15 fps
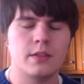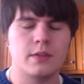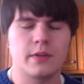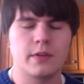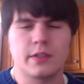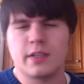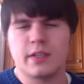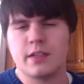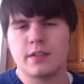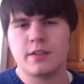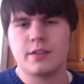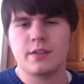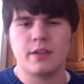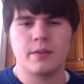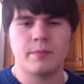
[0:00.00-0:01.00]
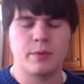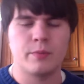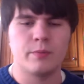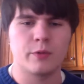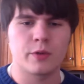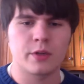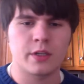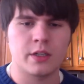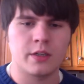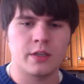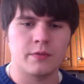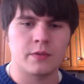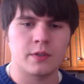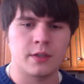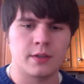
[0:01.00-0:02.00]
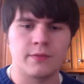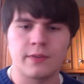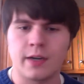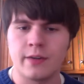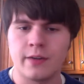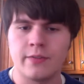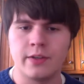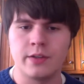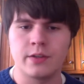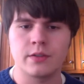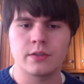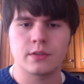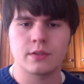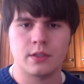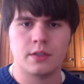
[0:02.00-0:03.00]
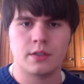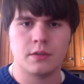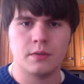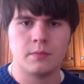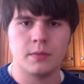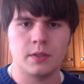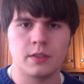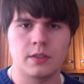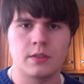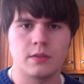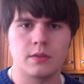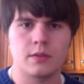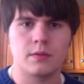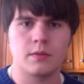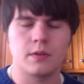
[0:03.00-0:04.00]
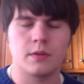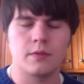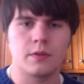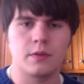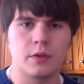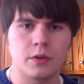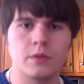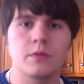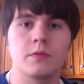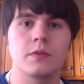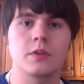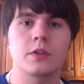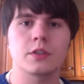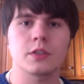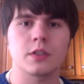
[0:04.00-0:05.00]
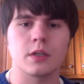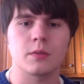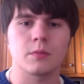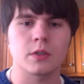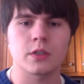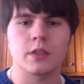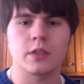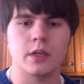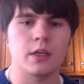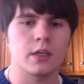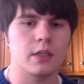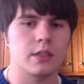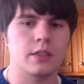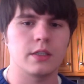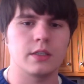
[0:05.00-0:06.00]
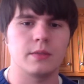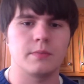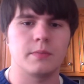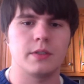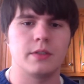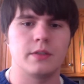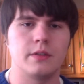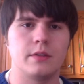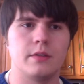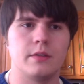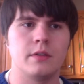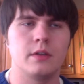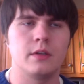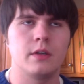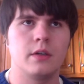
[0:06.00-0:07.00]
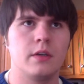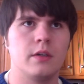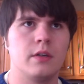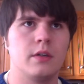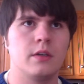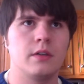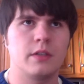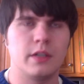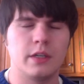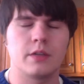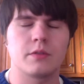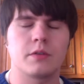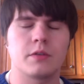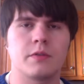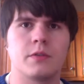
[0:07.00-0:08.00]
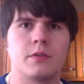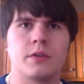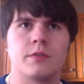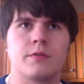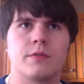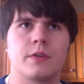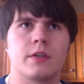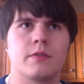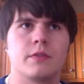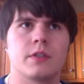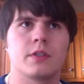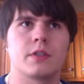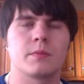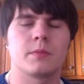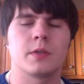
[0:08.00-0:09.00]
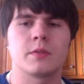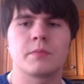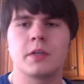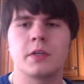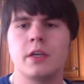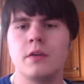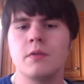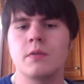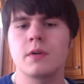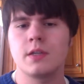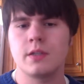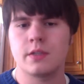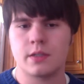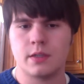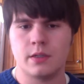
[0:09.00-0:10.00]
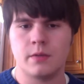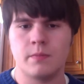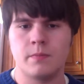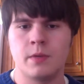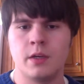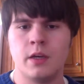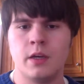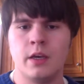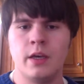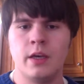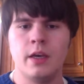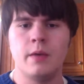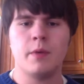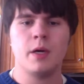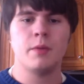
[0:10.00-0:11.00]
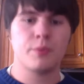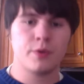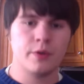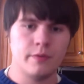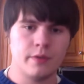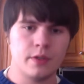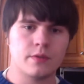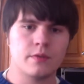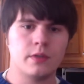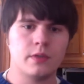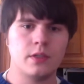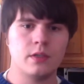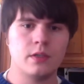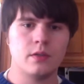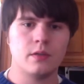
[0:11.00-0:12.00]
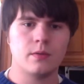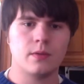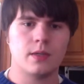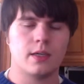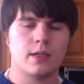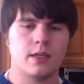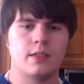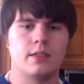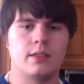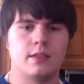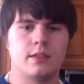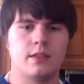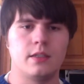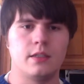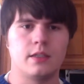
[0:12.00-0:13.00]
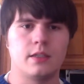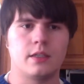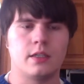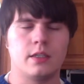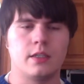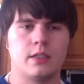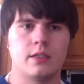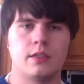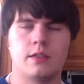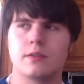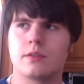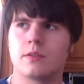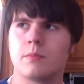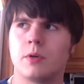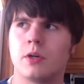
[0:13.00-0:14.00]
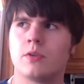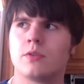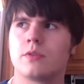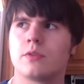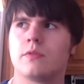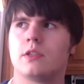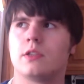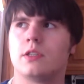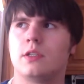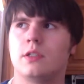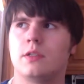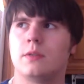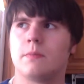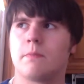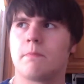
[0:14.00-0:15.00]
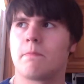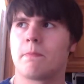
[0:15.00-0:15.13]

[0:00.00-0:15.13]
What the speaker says: Well, technically I've been working on it for like 5 years now, but the current version that I'm working on has been, yeah, roughly around 5 to 6 months. But anyways, in my previous video that I did, supposedly